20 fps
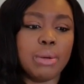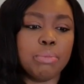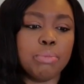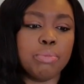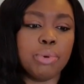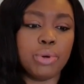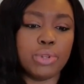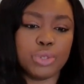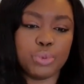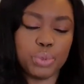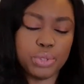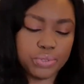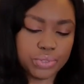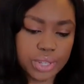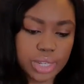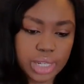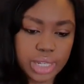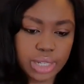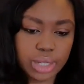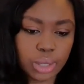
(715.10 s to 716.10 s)
but
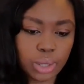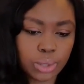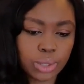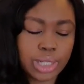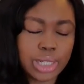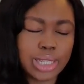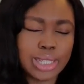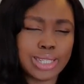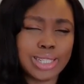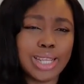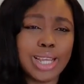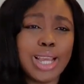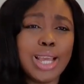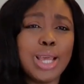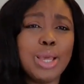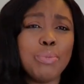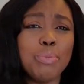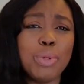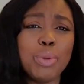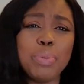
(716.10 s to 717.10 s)
specifically in London, is
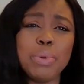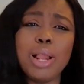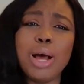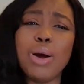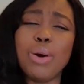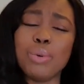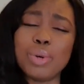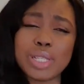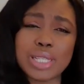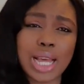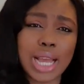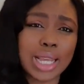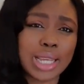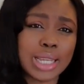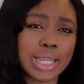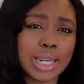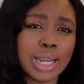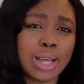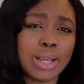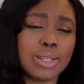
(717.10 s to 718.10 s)
people are always
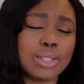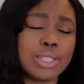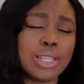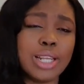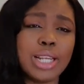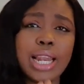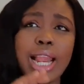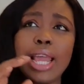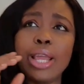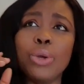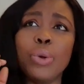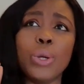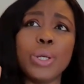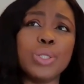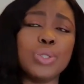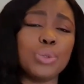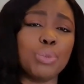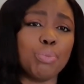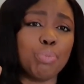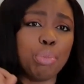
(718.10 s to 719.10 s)
hanging out. They like
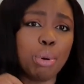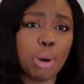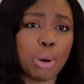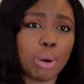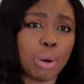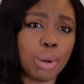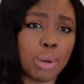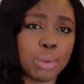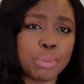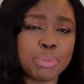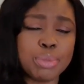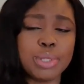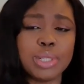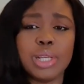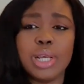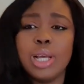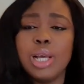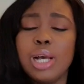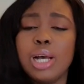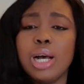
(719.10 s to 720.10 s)
going to pubs.
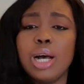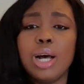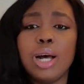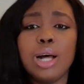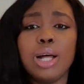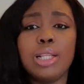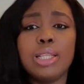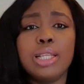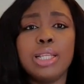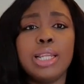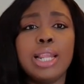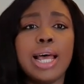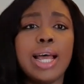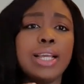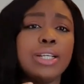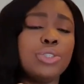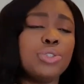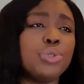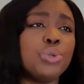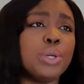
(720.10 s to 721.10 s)
They
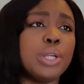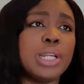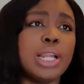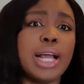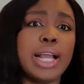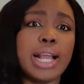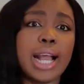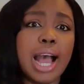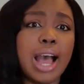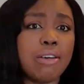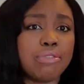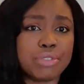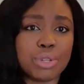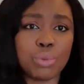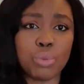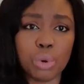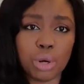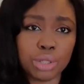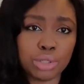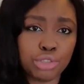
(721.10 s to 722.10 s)
like doing like after
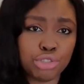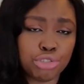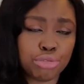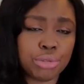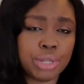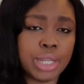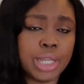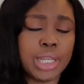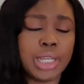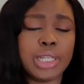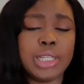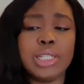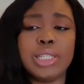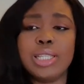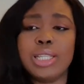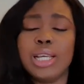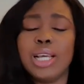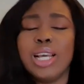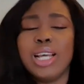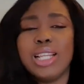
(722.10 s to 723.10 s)
work
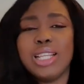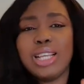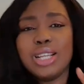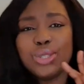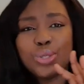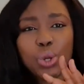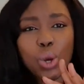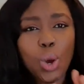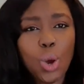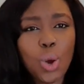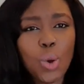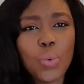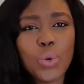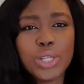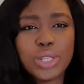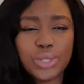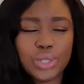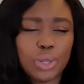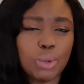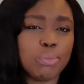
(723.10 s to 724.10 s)
drinks. There's
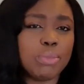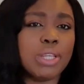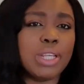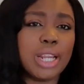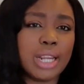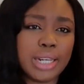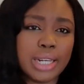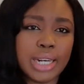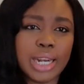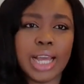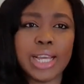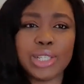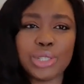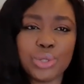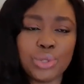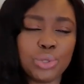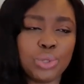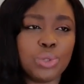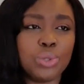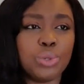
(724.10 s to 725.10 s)
always something that they like
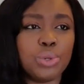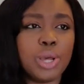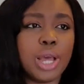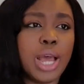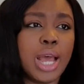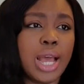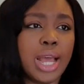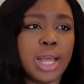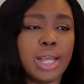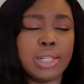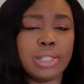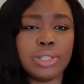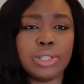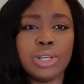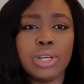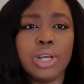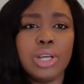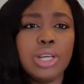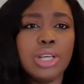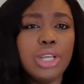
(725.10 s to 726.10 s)
to do. And
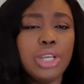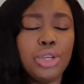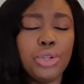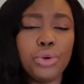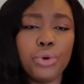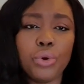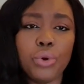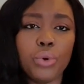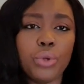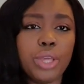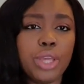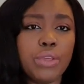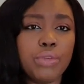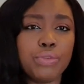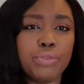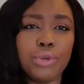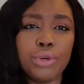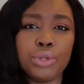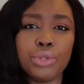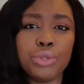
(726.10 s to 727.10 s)

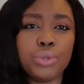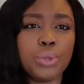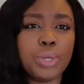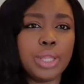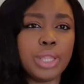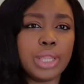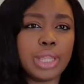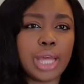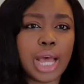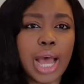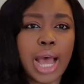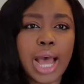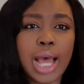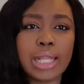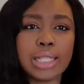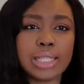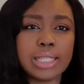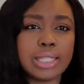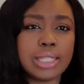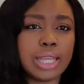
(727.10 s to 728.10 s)
if you're doing
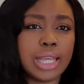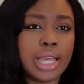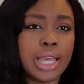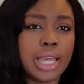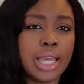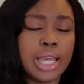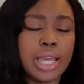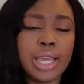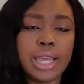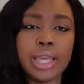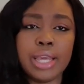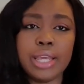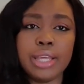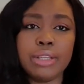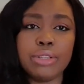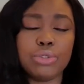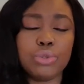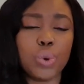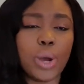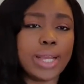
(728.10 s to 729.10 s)
that,
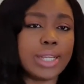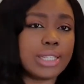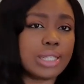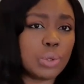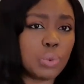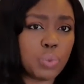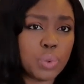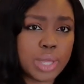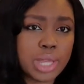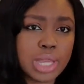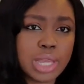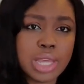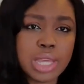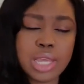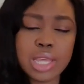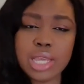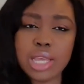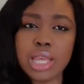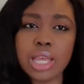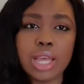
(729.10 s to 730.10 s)
say twice a
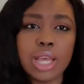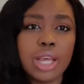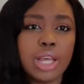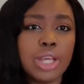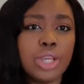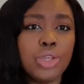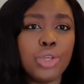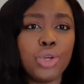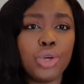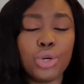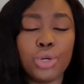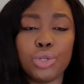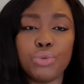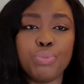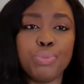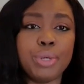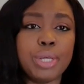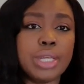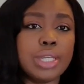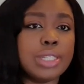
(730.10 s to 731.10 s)
week, you
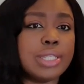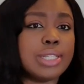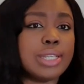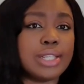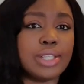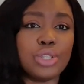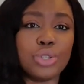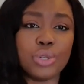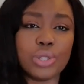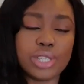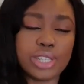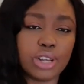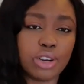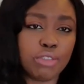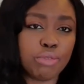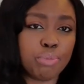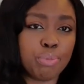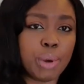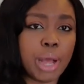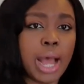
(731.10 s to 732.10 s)
could be setting
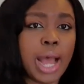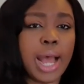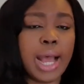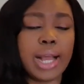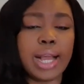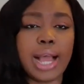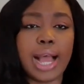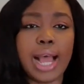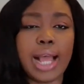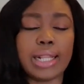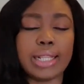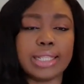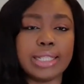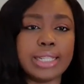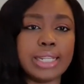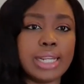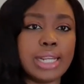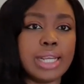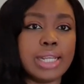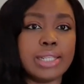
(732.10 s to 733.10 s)
yourself back at
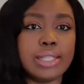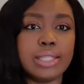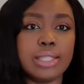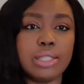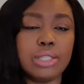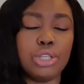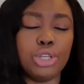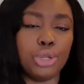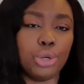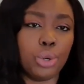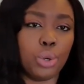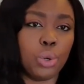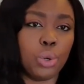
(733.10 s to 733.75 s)
least 10